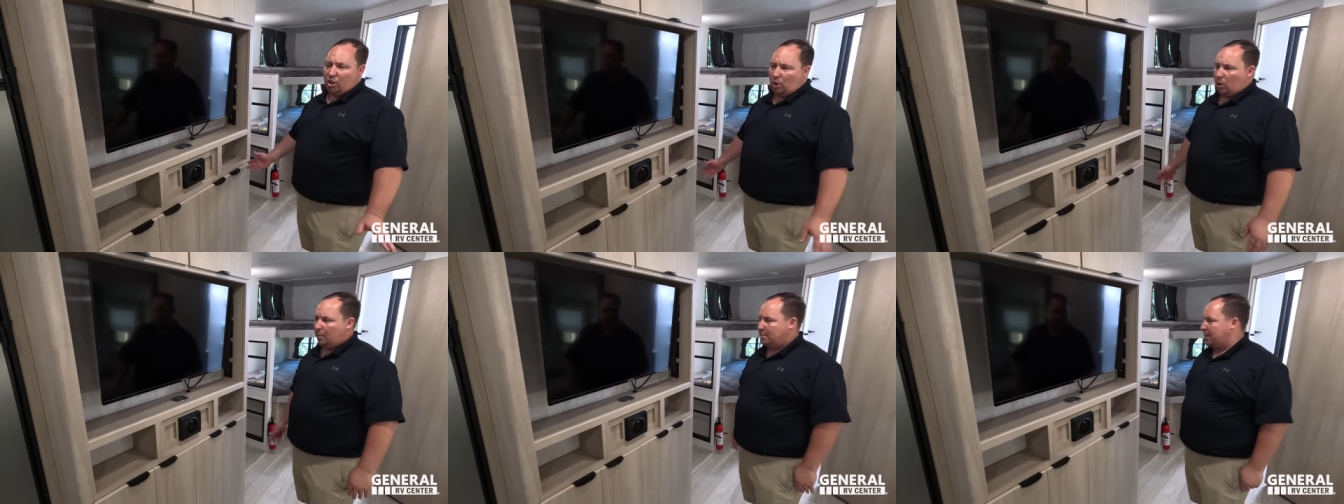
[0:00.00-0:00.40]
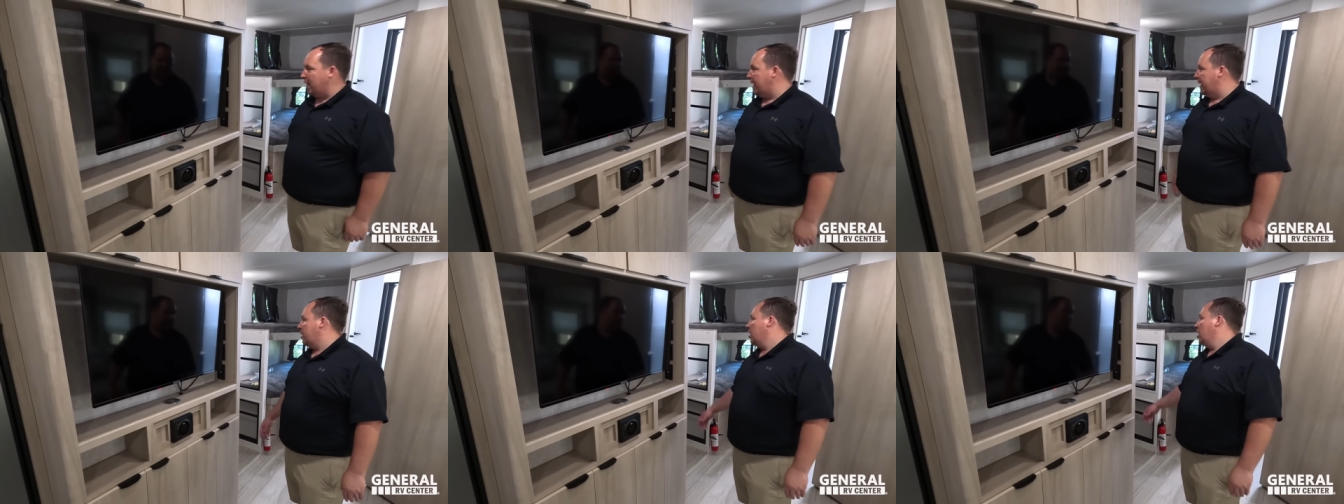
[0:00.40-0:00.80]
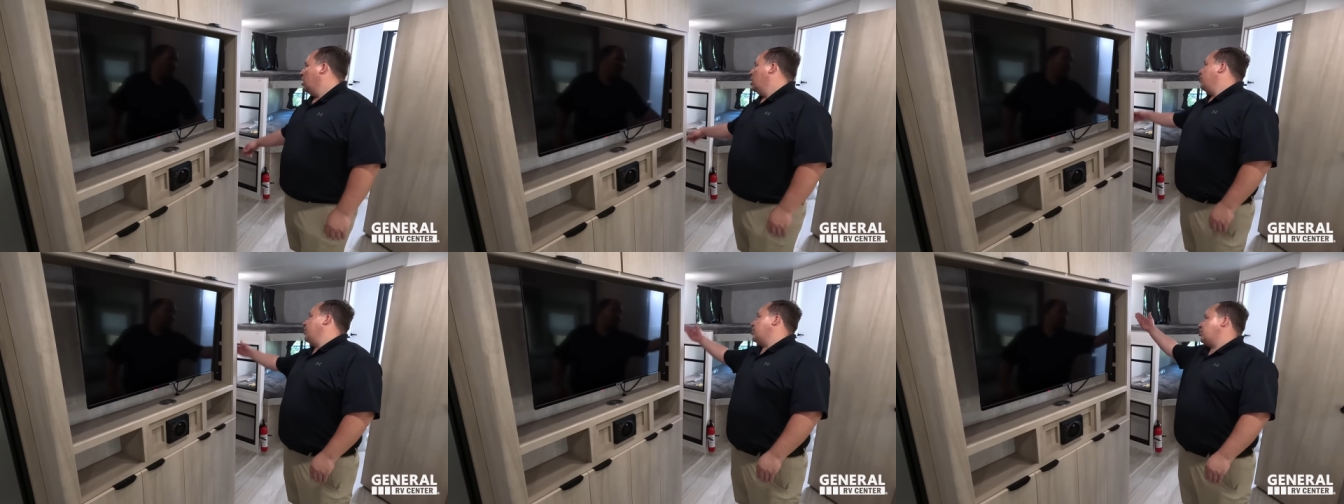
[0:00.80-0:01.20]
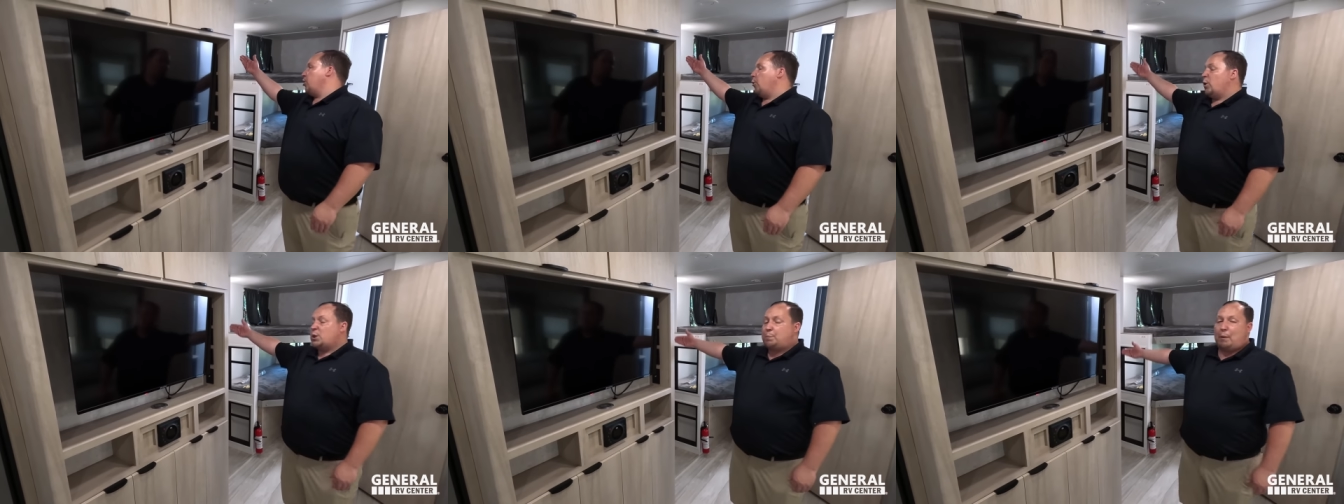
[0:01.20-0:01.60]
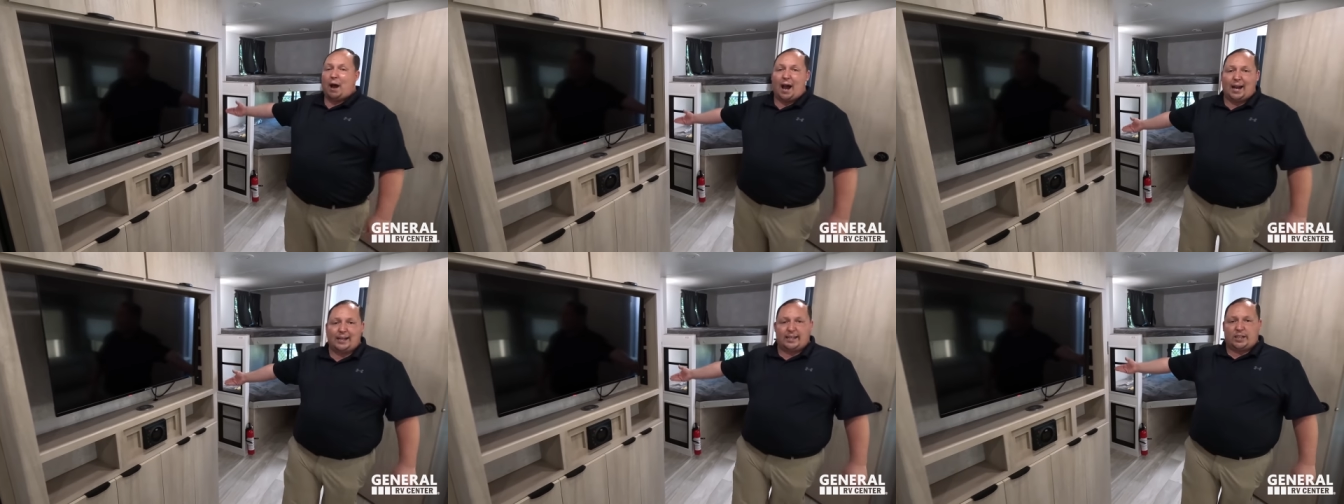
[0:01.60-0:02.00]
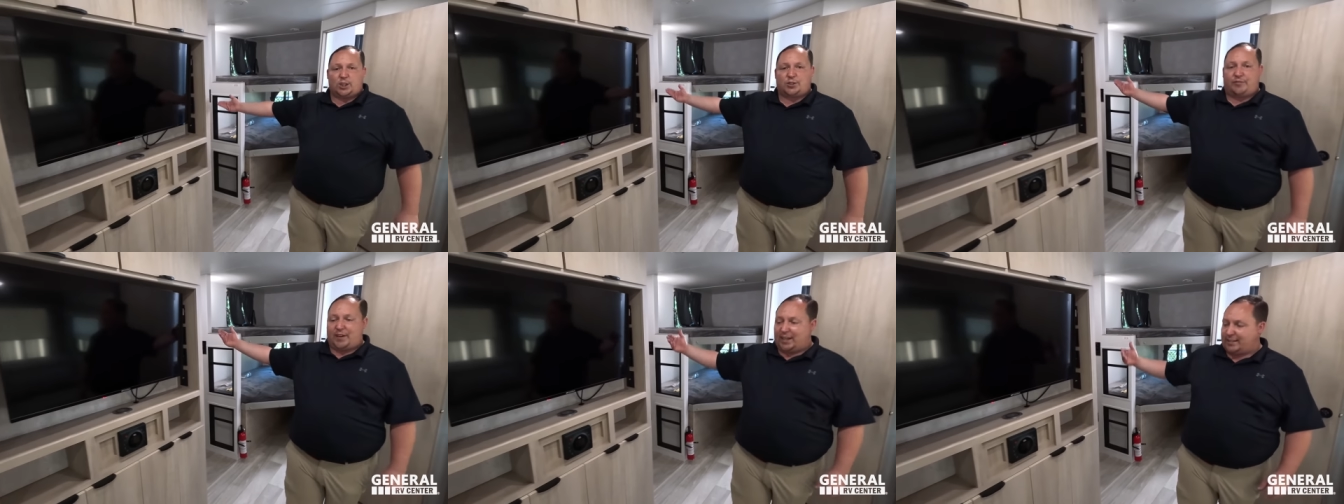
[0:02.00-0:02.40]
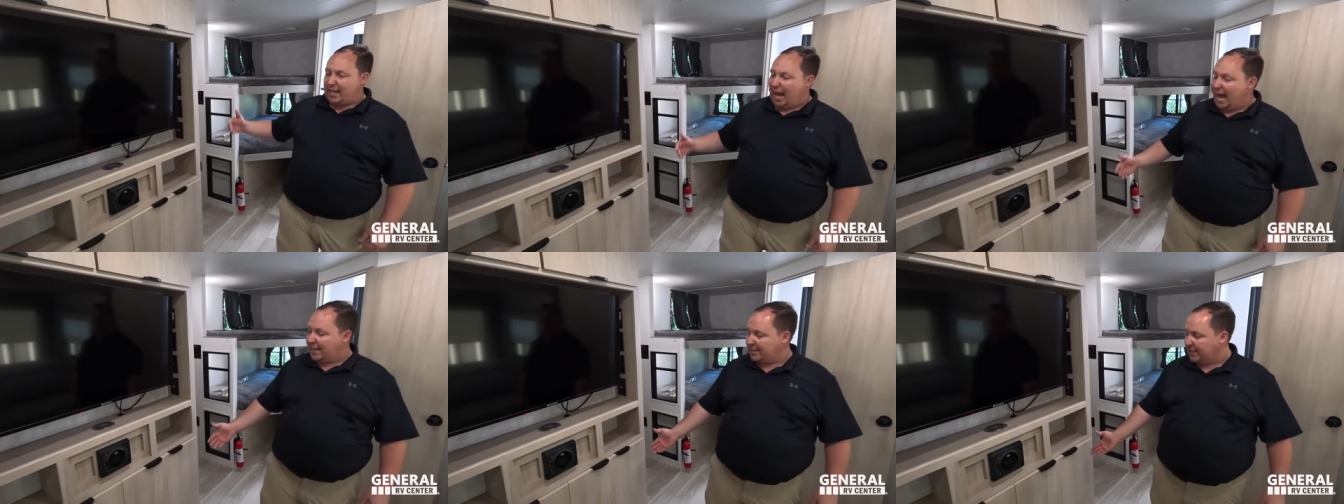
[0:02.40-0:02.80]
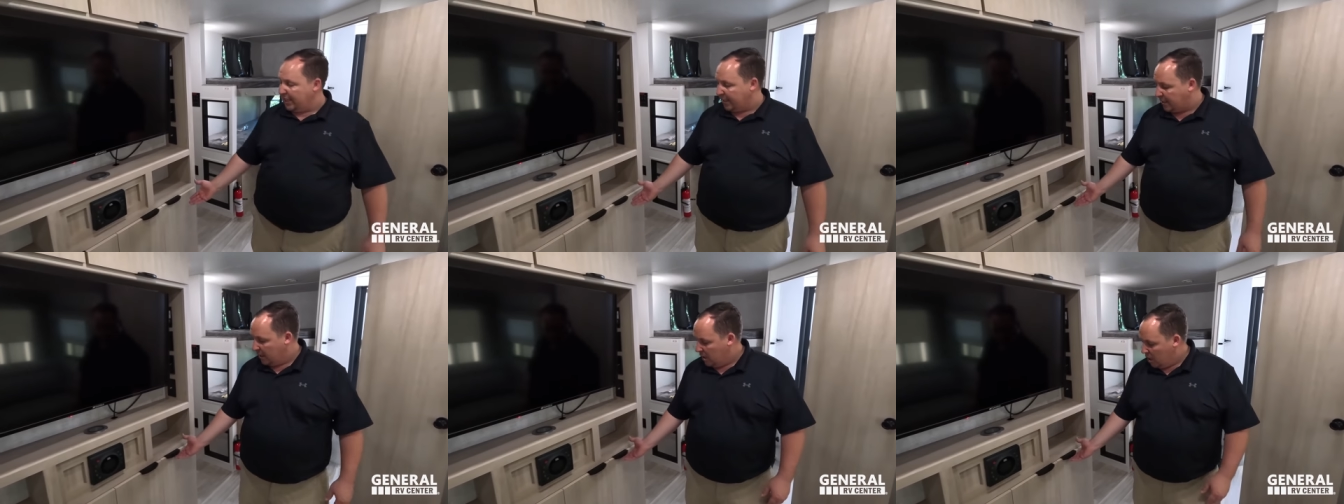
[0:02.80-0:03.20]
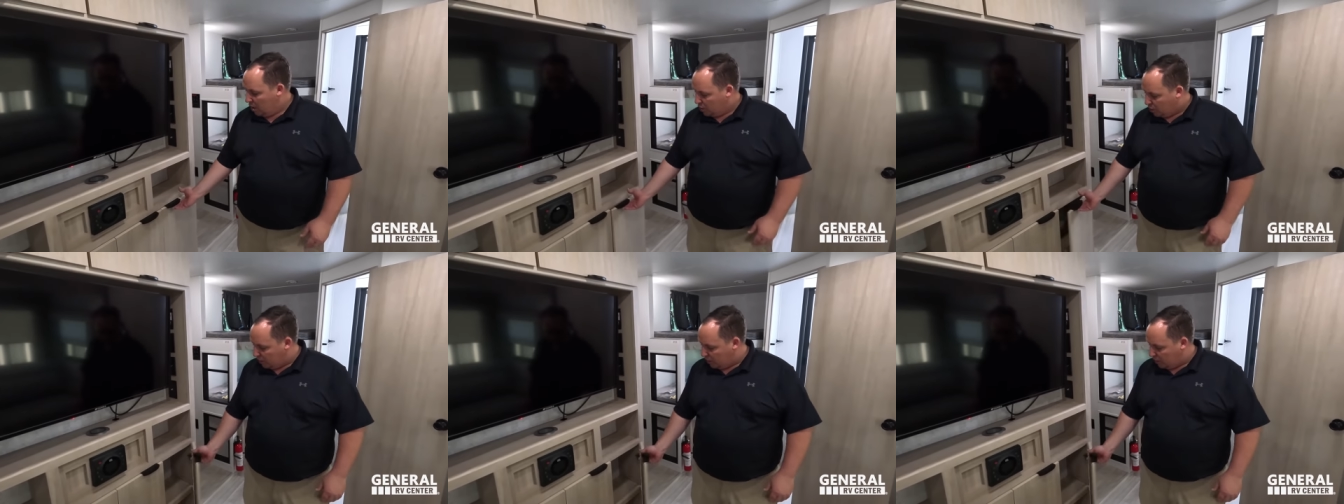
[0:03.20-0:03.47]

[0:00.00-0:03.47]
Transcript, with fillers: You know what I'm saying? Yeah. The storage behind here is fantastic. It is.